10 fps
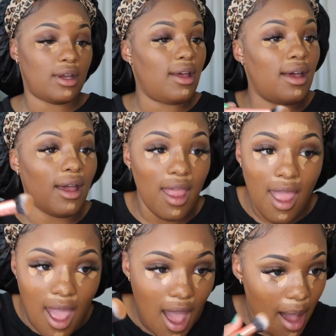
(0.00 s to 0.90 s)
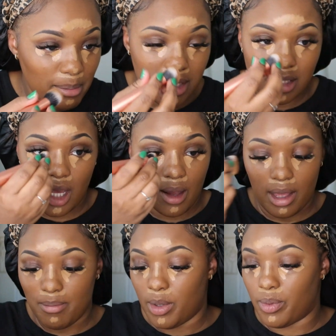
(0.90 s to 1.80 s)
I'm just go
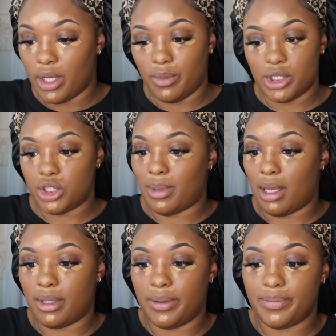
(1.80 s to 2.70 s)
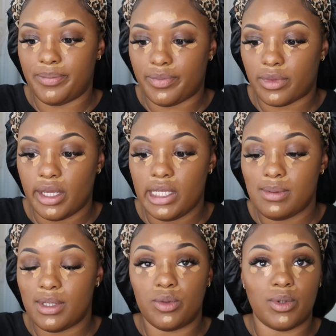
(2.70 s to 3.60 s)
ahead and be real with you, baby.
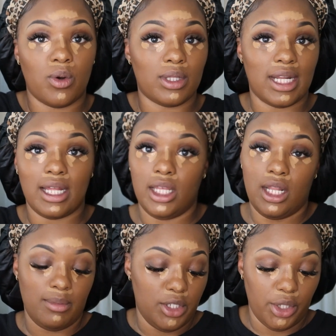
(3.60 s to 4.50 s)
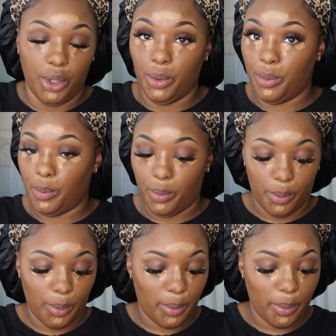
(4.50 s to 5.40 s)
He's been doing all that I need him to do.
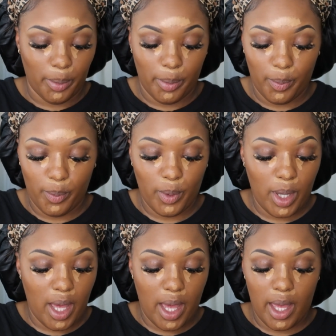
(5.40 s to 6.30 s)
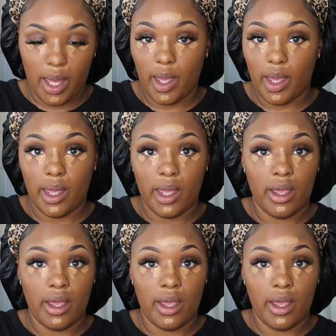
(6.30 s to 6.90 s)
Okay?